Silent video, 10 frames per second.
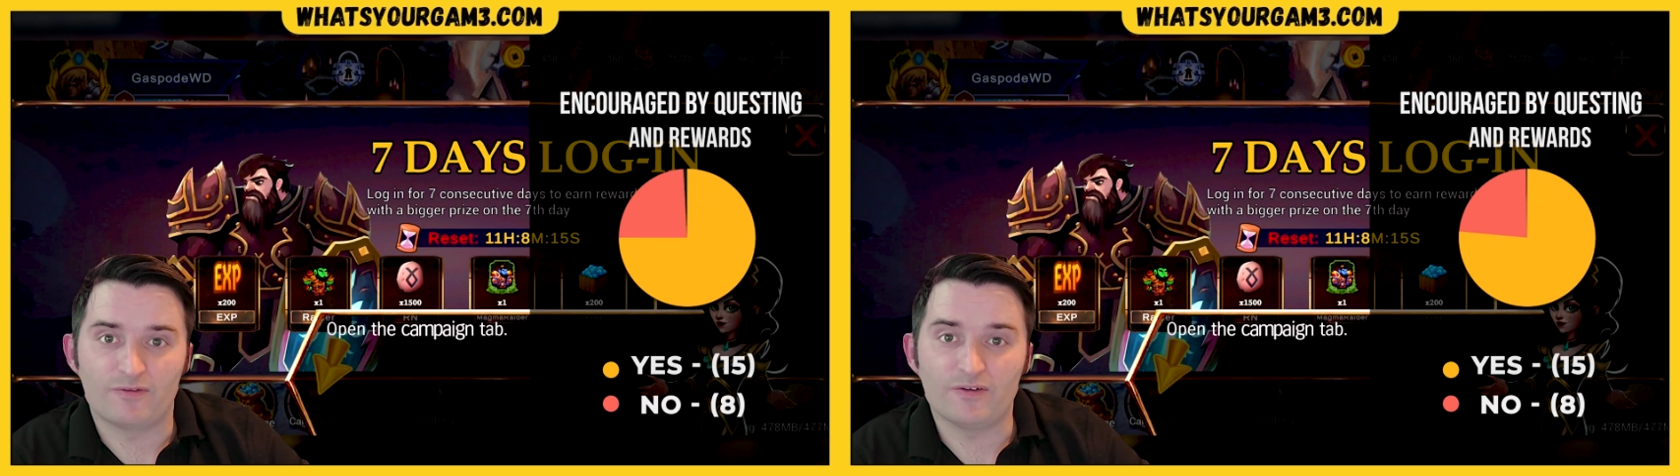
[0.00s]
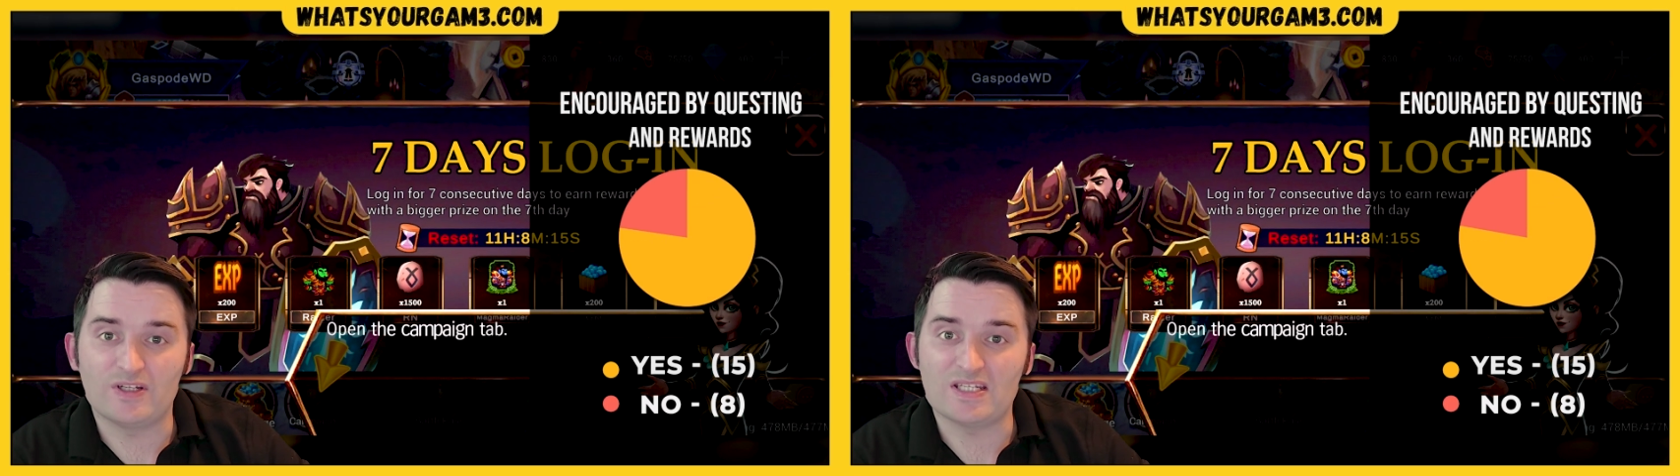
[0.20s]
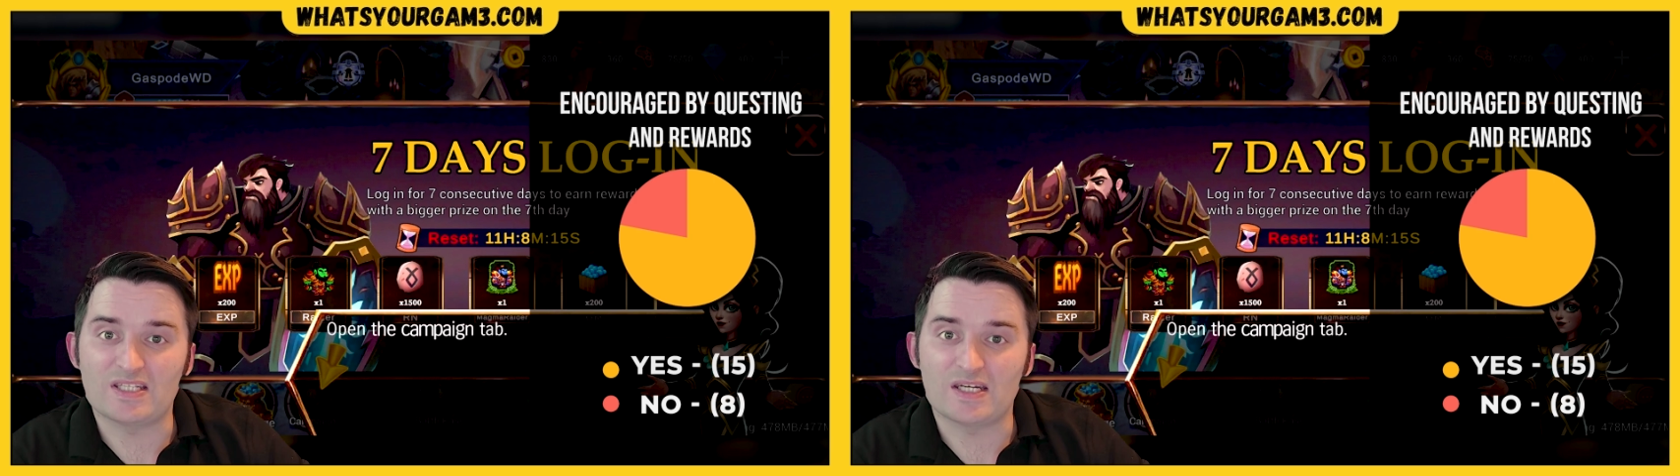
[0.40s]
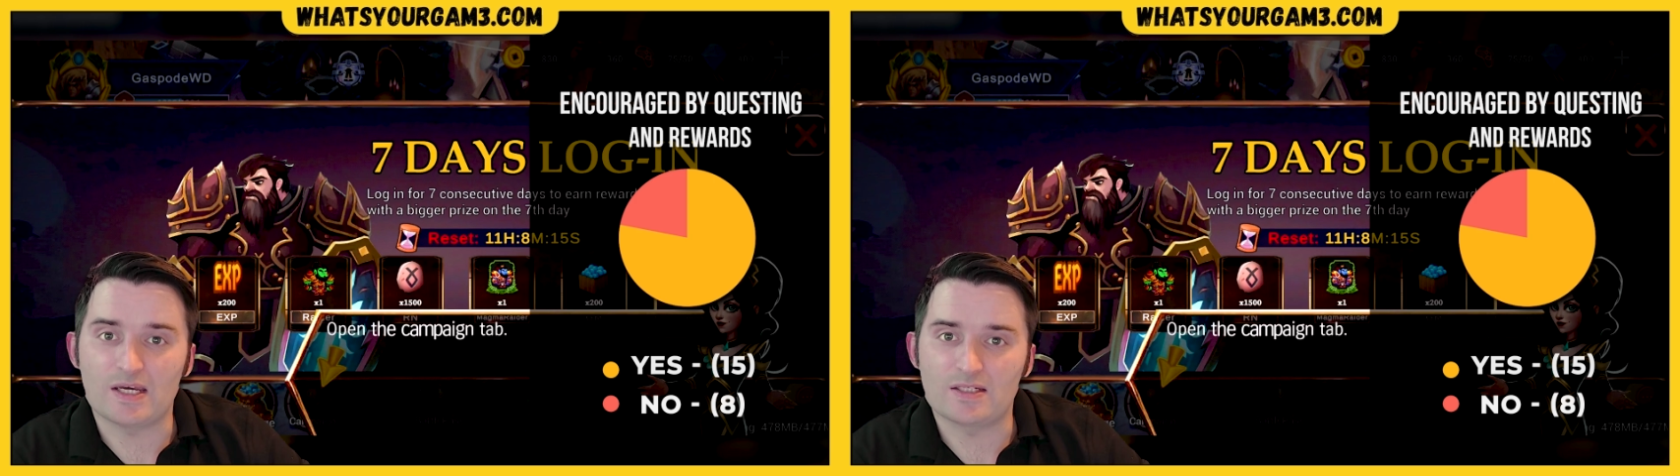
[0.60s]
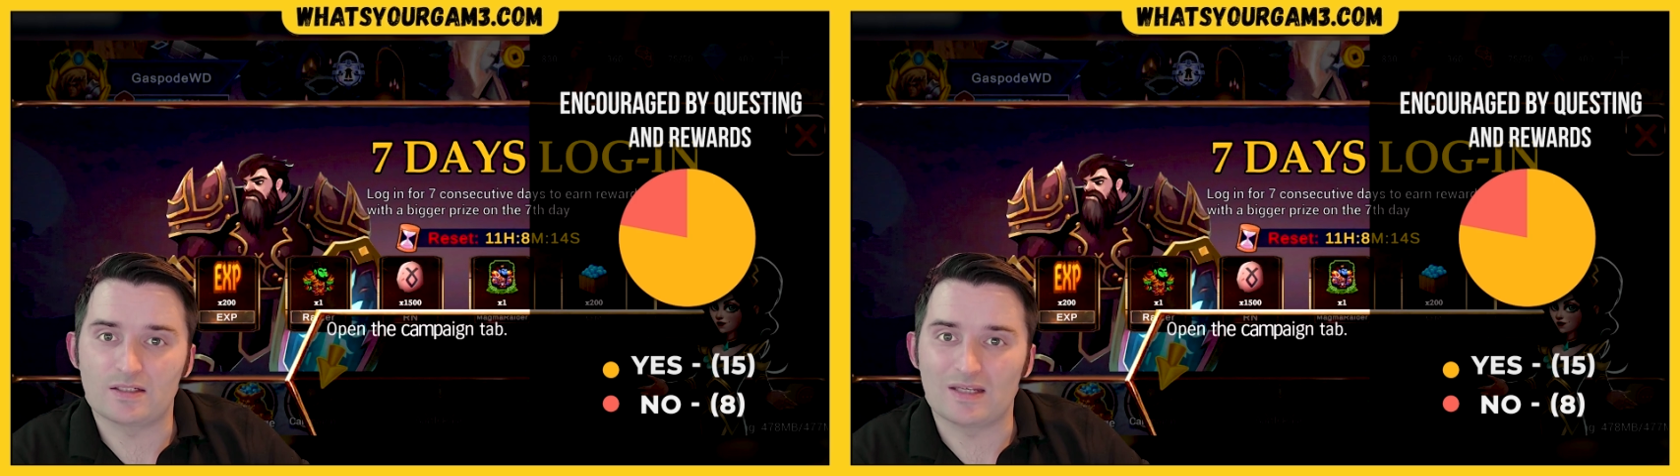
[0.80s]
15 said
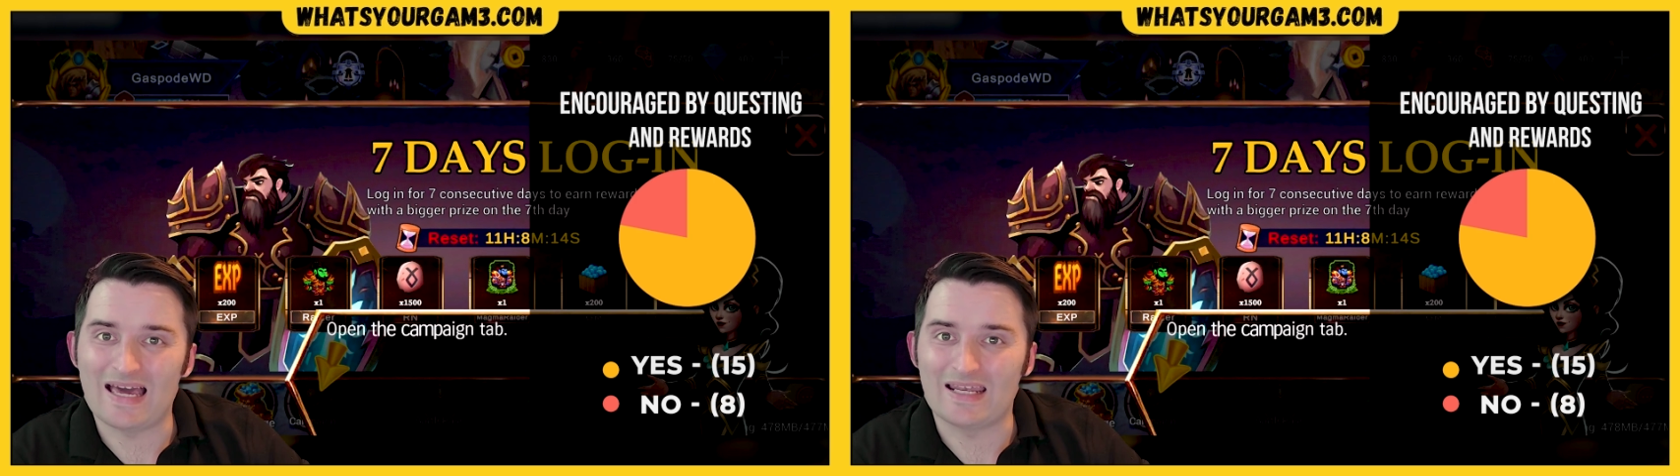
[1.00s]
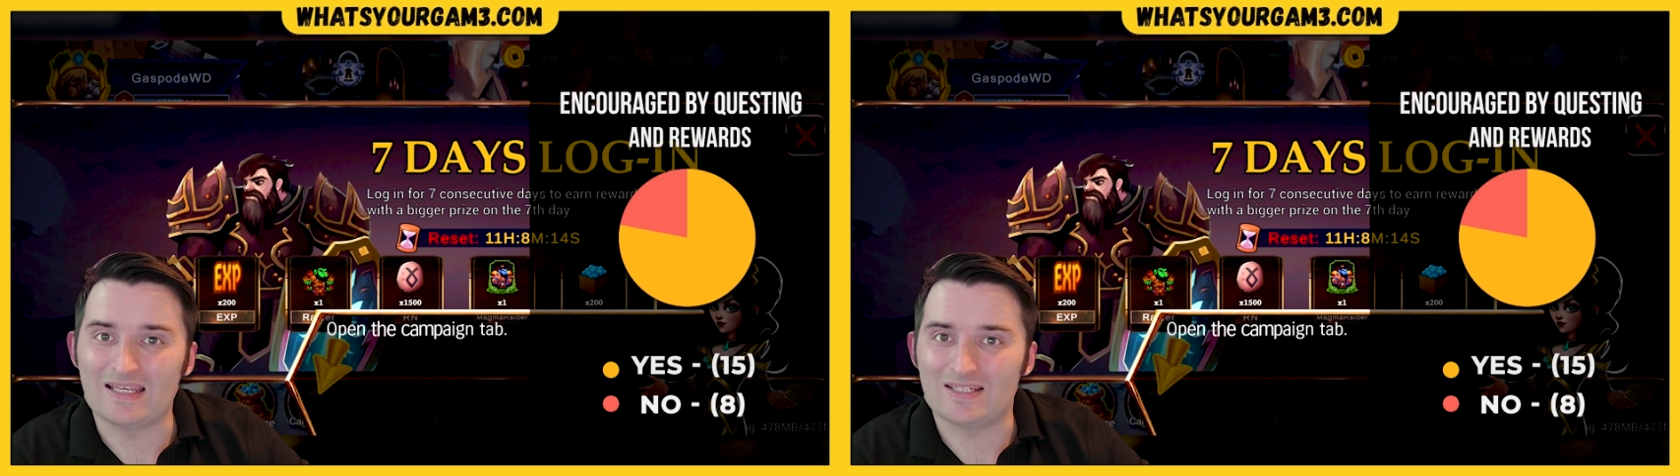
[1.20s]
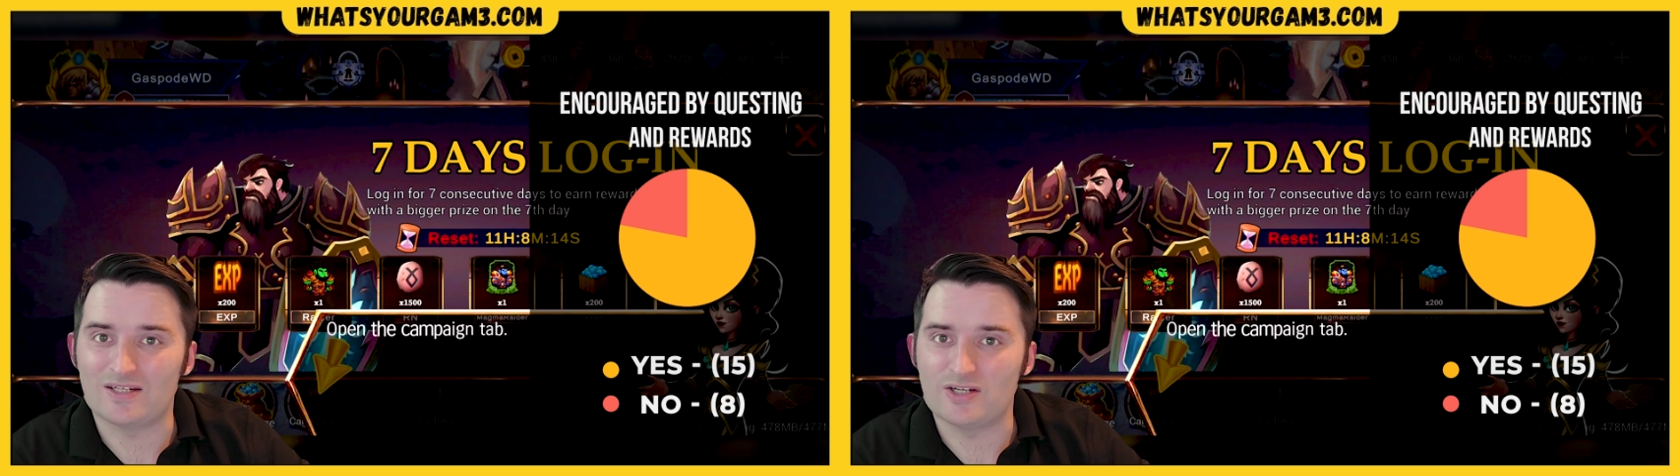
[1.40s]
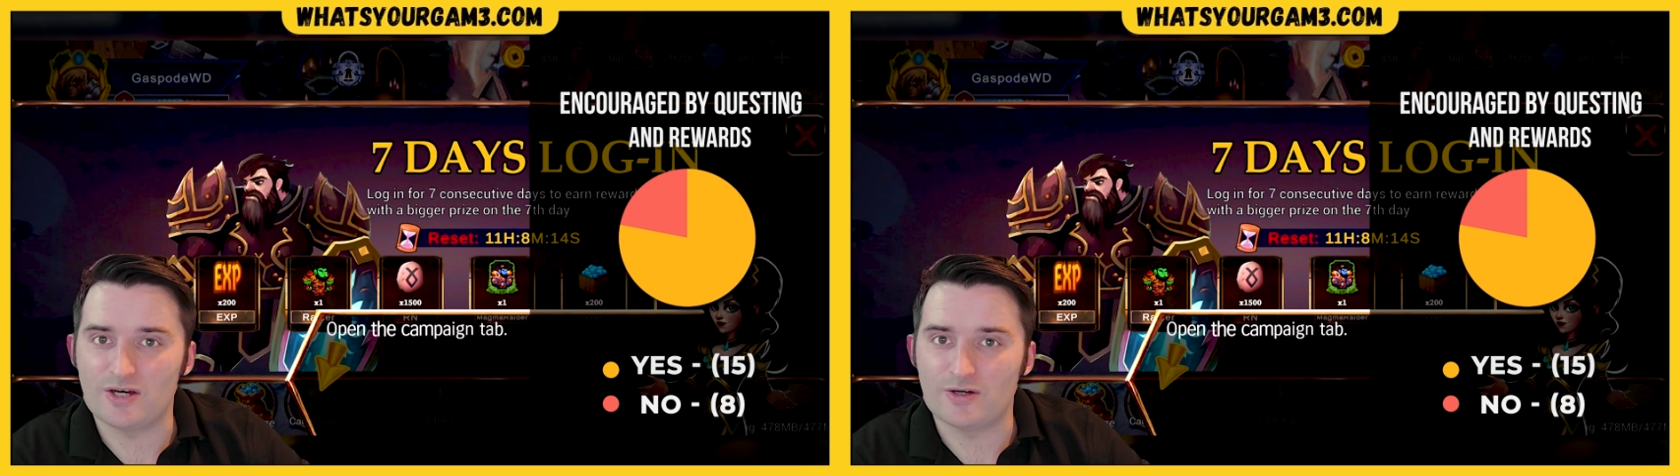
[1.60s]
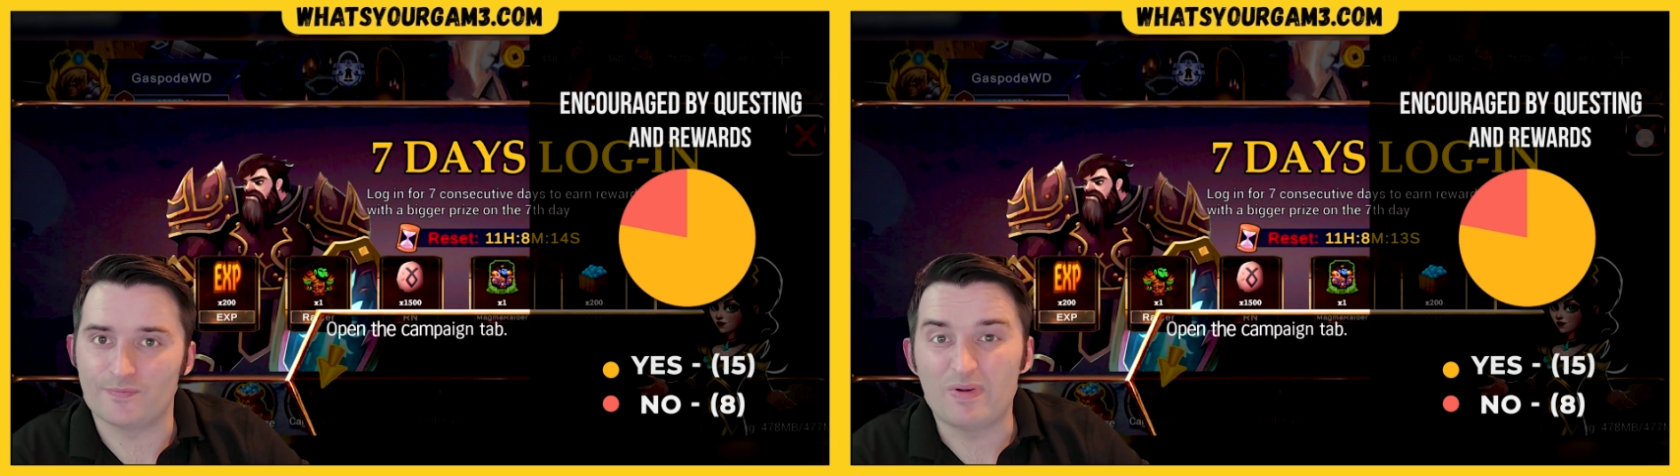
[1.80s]
yes, and 8 said
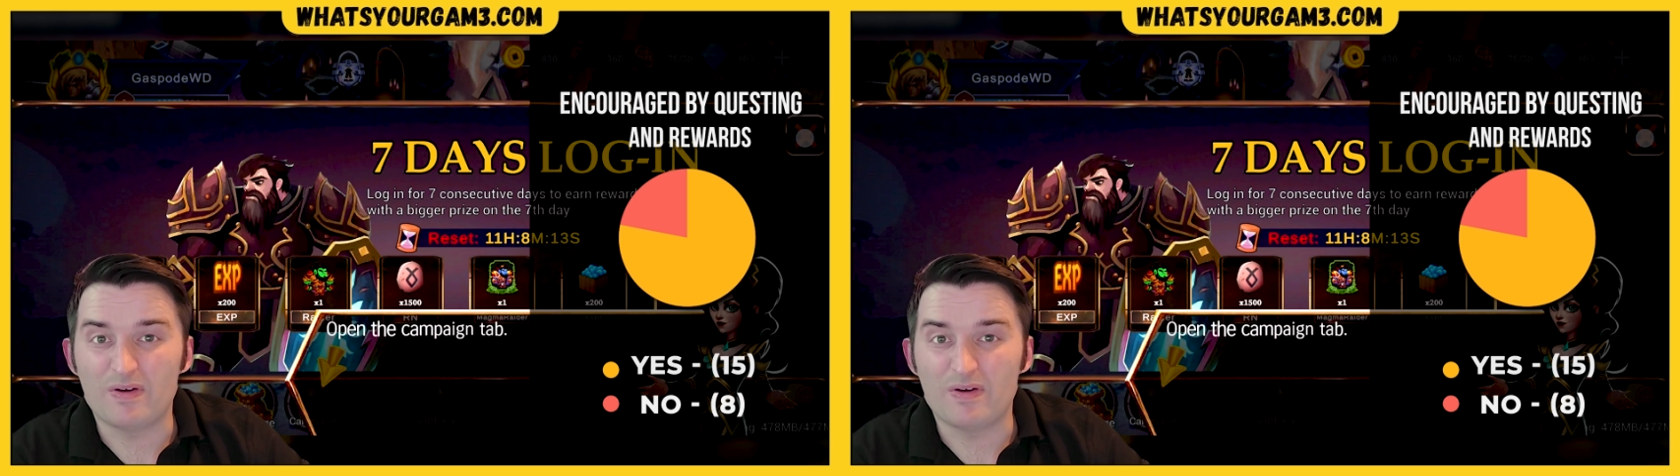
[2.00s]
no. Bit